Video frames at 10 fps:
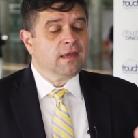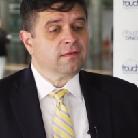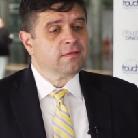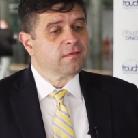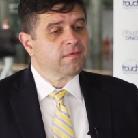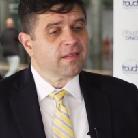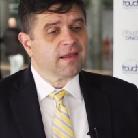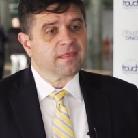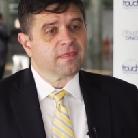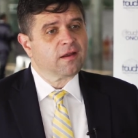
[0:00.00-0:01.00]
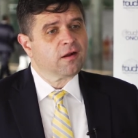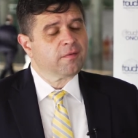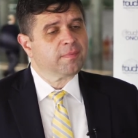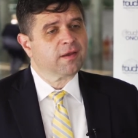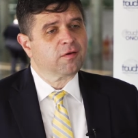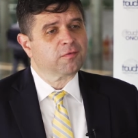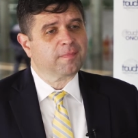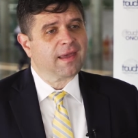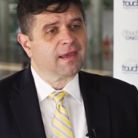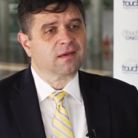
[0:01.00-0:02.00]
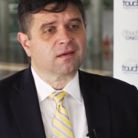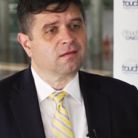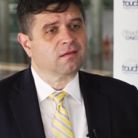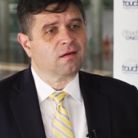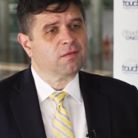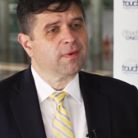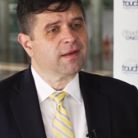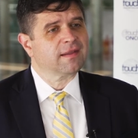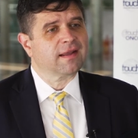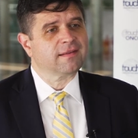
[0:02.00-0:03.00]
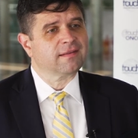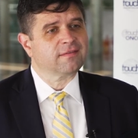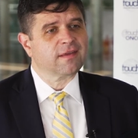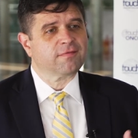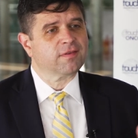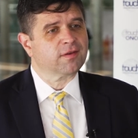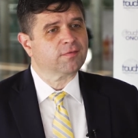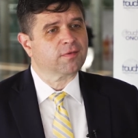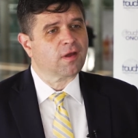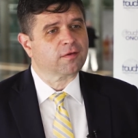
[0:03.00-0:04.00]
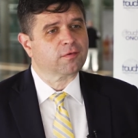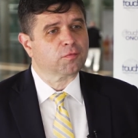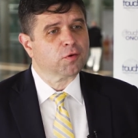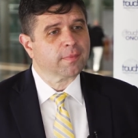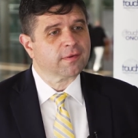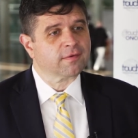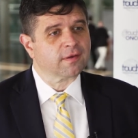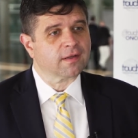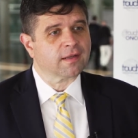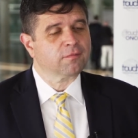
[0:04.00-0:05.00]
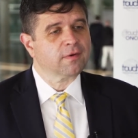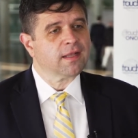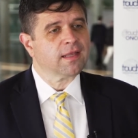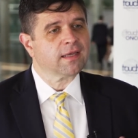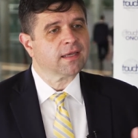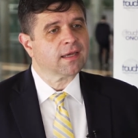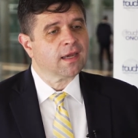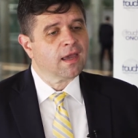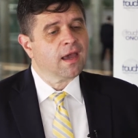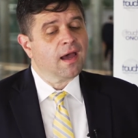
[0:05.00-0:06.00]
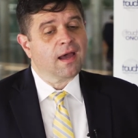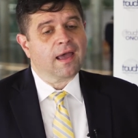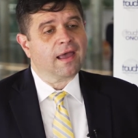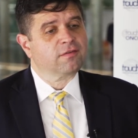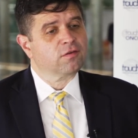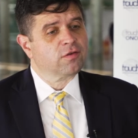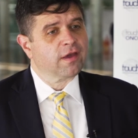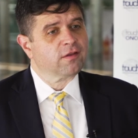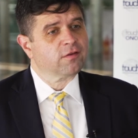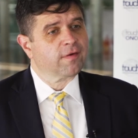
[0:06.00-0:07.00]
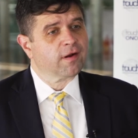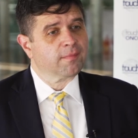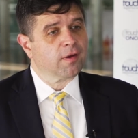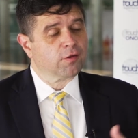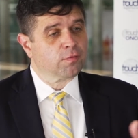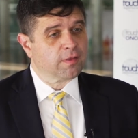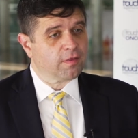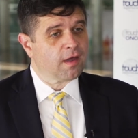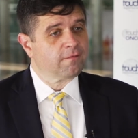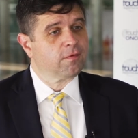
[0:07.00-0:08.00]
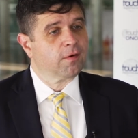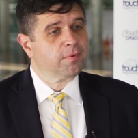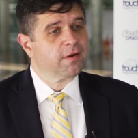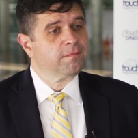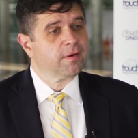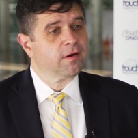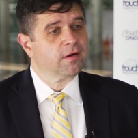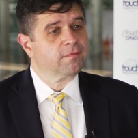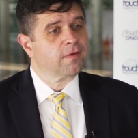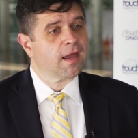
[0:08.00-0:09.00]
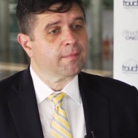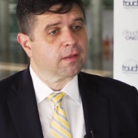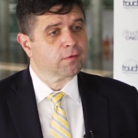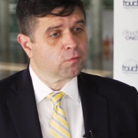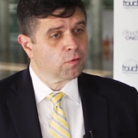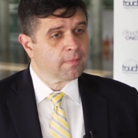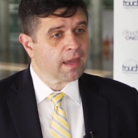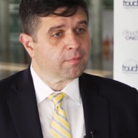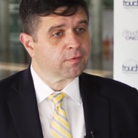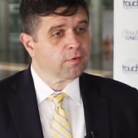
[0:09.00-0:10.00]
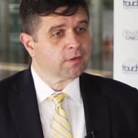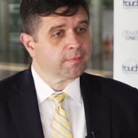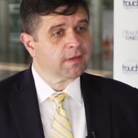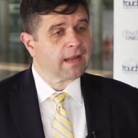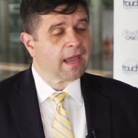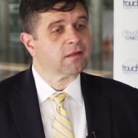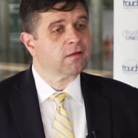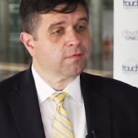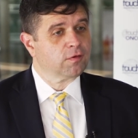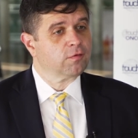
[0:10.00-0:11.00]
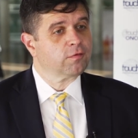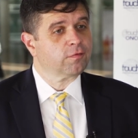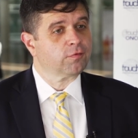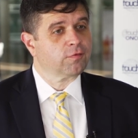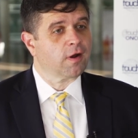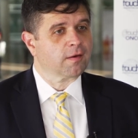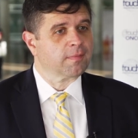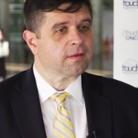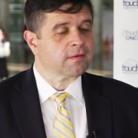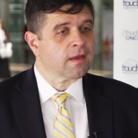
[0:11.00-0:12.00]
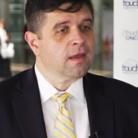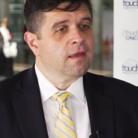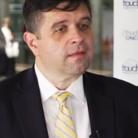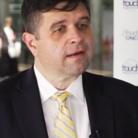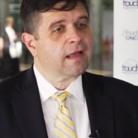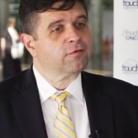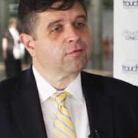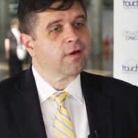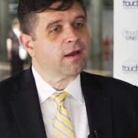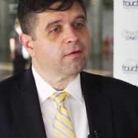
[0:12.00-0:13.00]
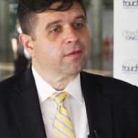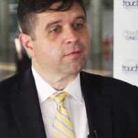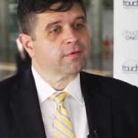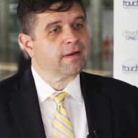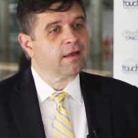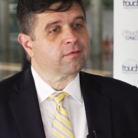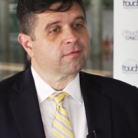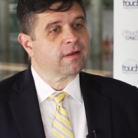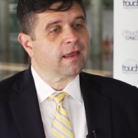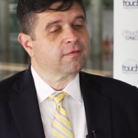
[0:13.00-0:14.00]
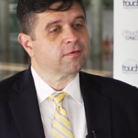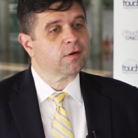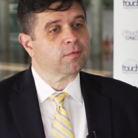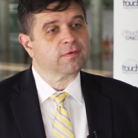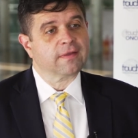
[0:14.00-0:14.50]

is that the frontline therapy goes back all the way to the 1970s with doxorubicin, and really hasn't changed very much. We thought for a brief period of time alertumab was going to be an active and useful drug, but the announced trial that was announced at ASCO was